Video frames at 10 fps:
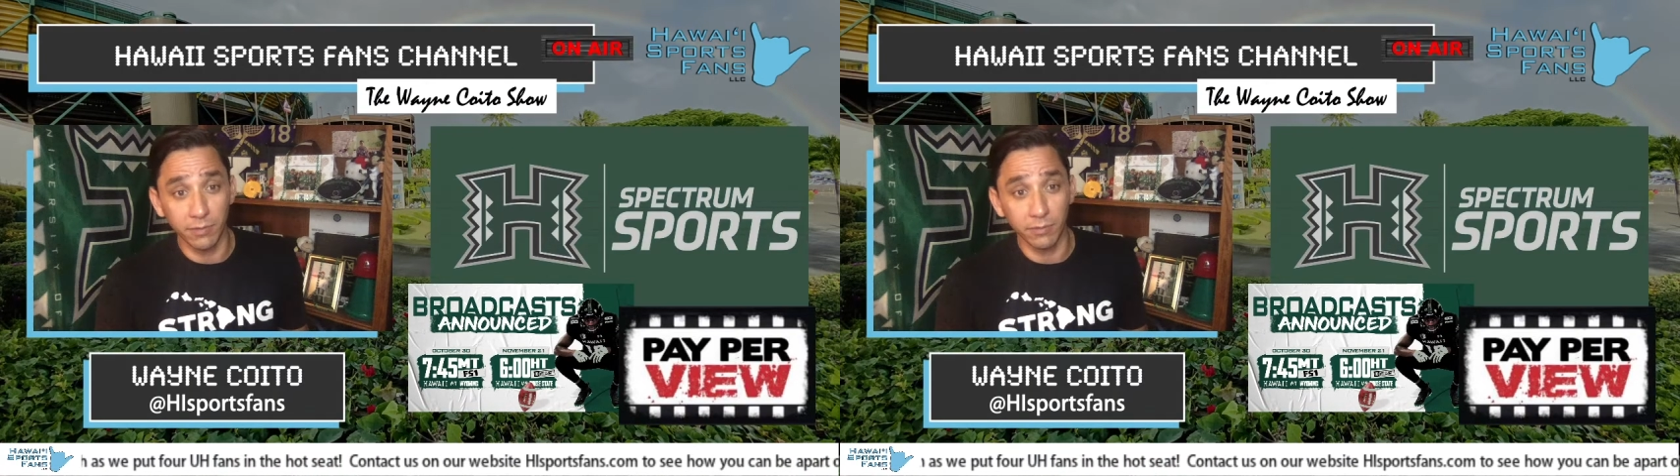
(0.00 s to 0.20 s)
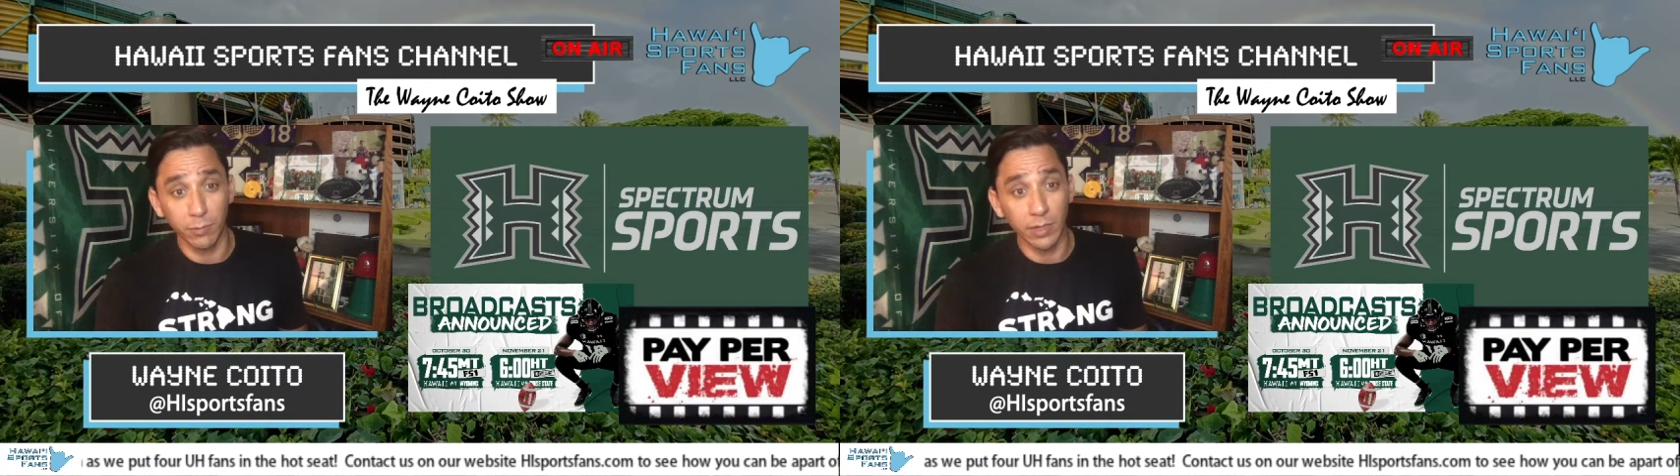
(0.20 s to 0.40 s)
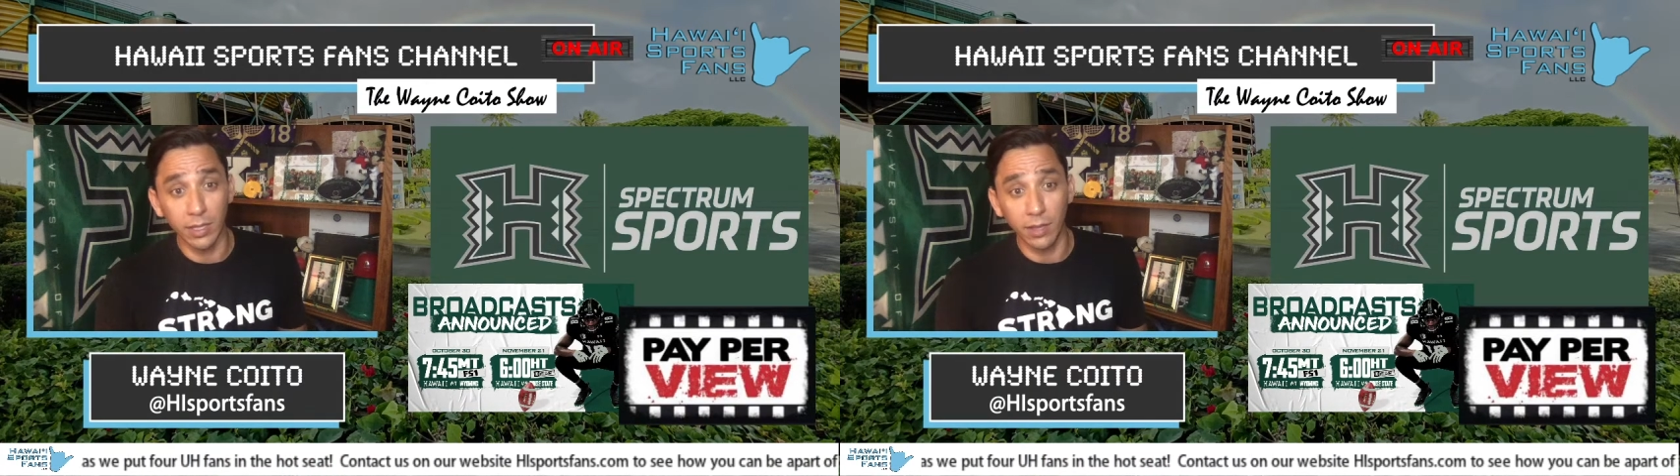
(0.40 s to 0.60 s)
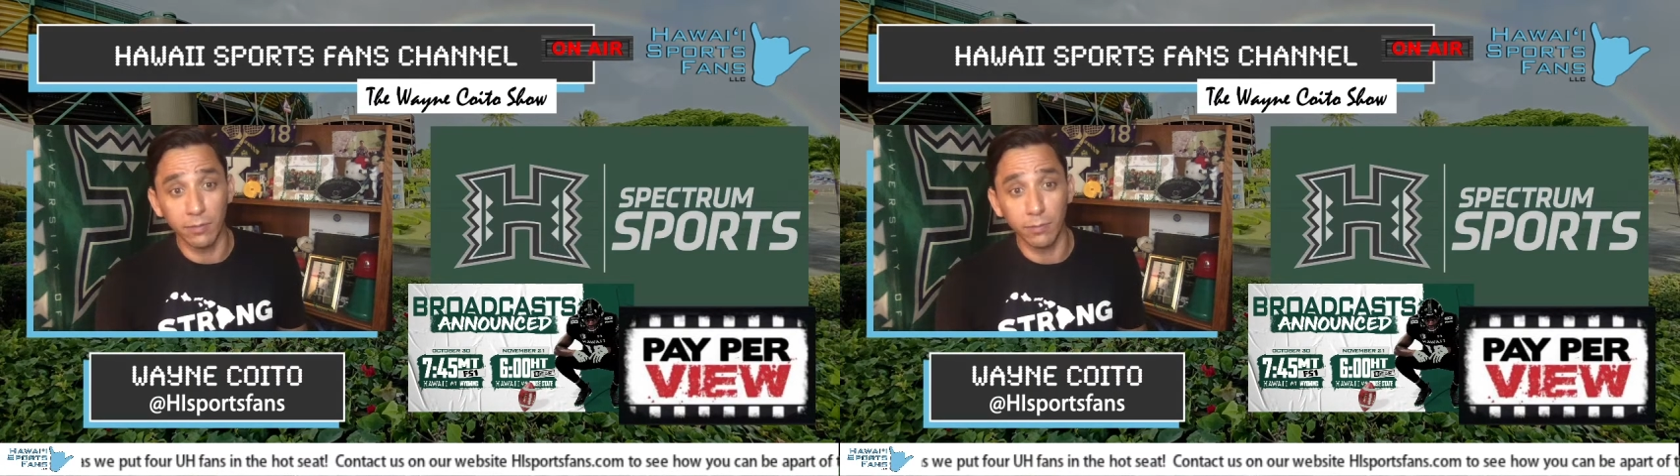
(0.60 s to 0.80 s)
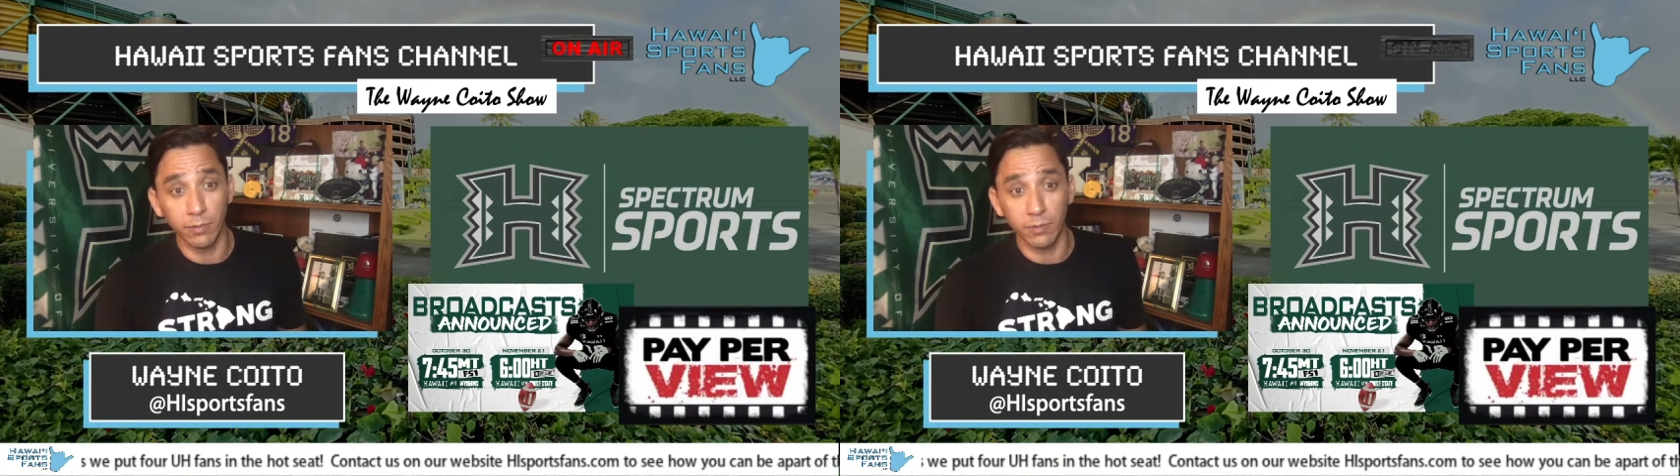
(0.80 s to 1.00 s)
really of
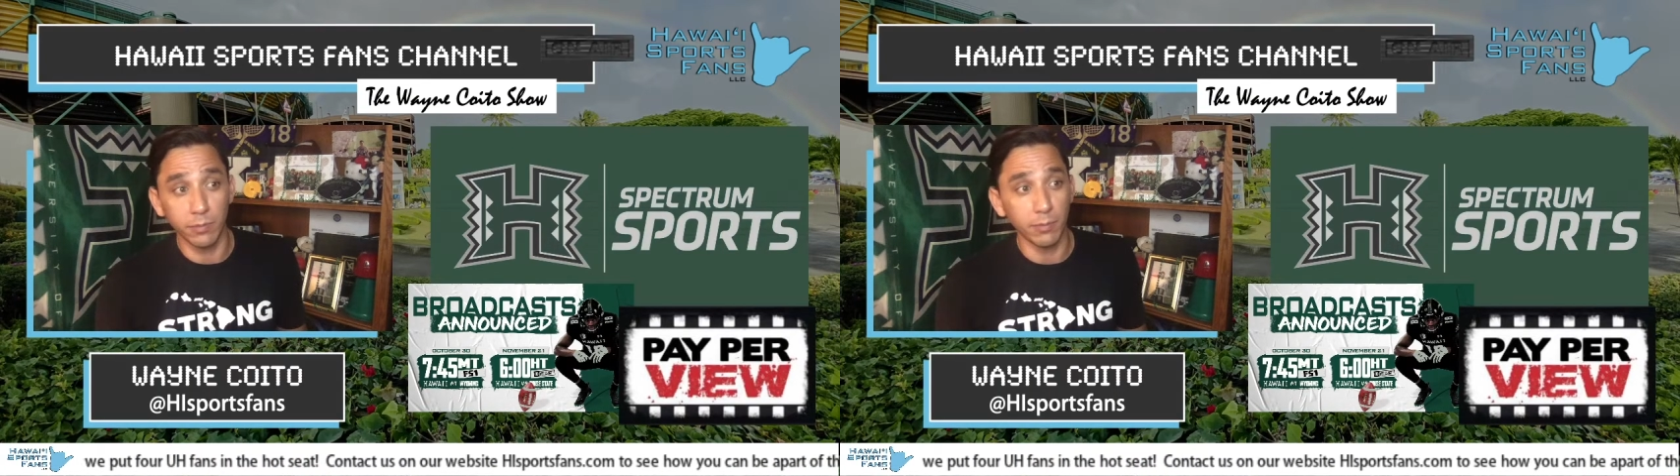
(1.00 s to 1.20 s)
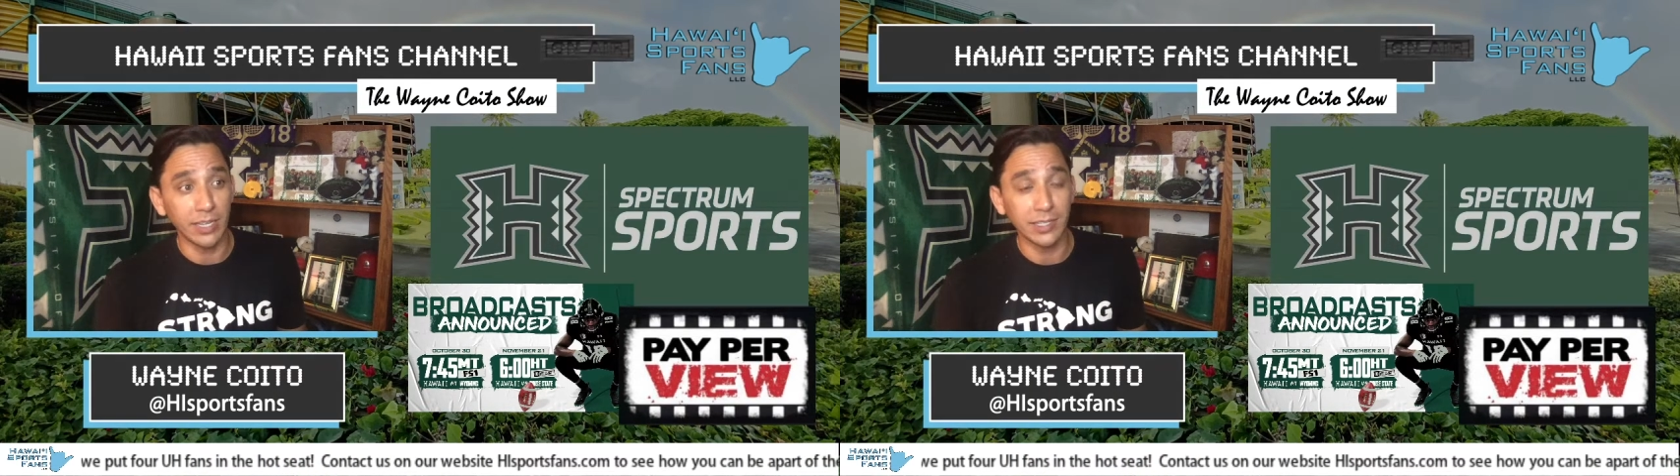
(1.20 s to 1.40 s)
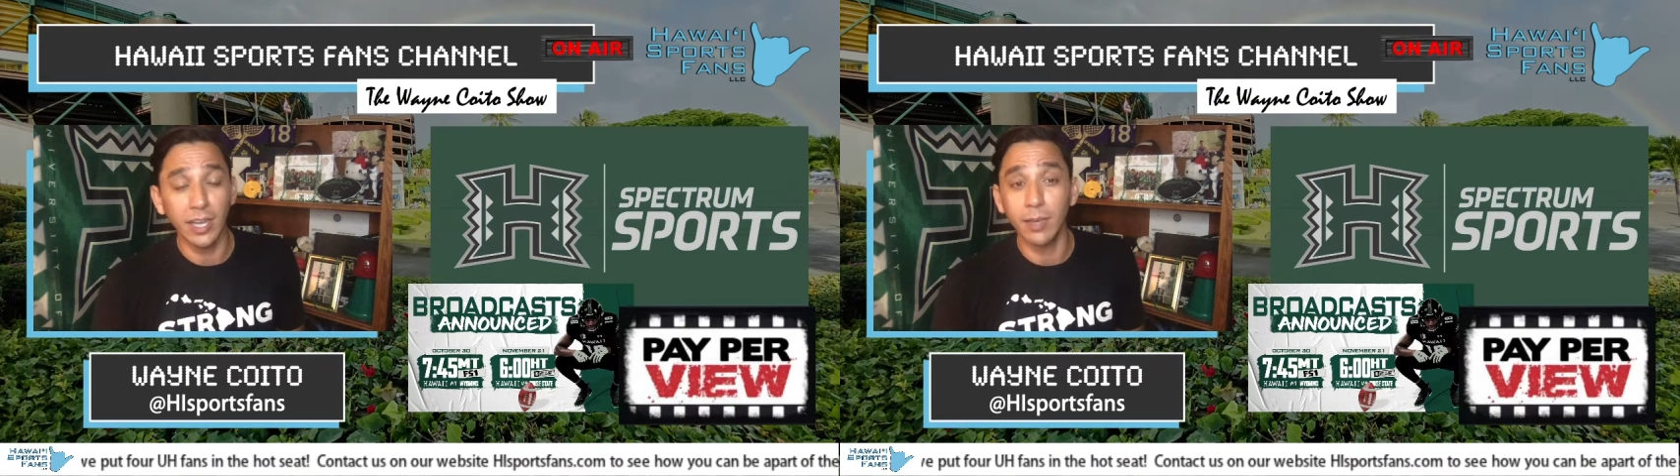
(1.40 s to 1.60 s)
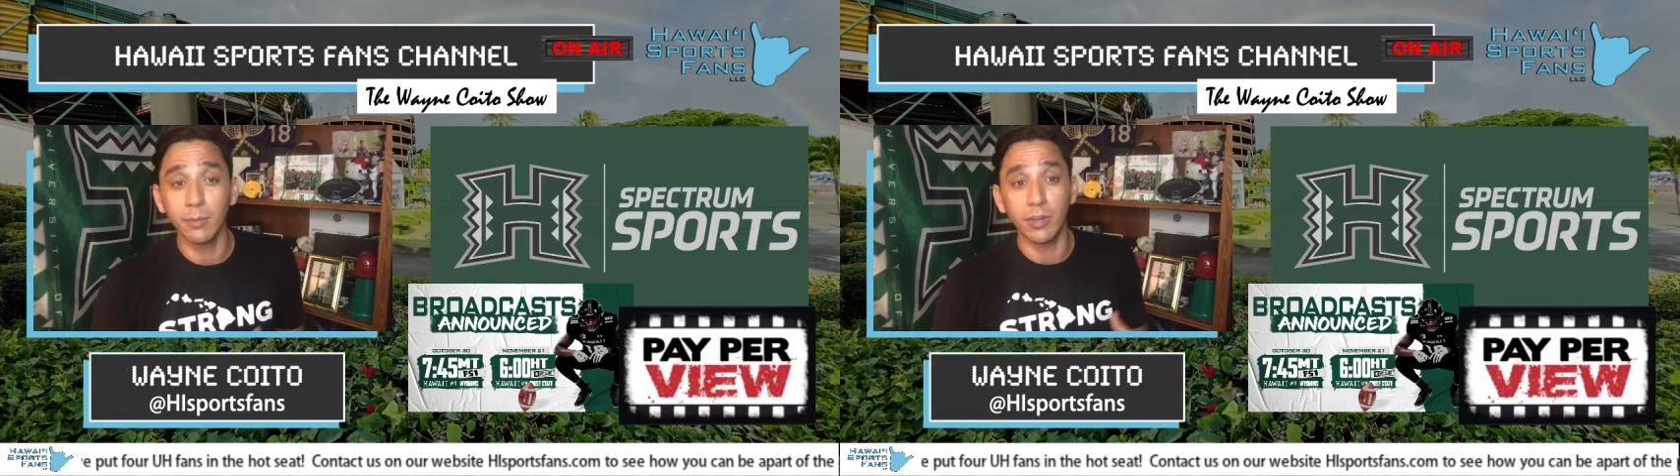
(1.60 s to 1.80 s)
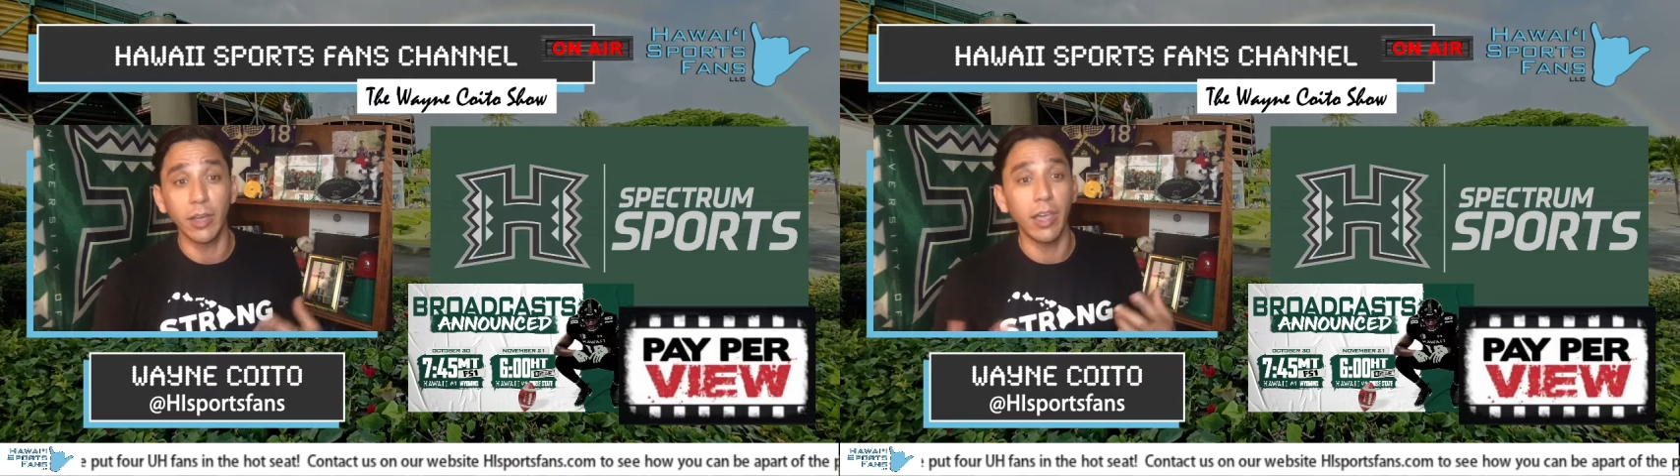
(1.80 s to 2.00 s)
my time and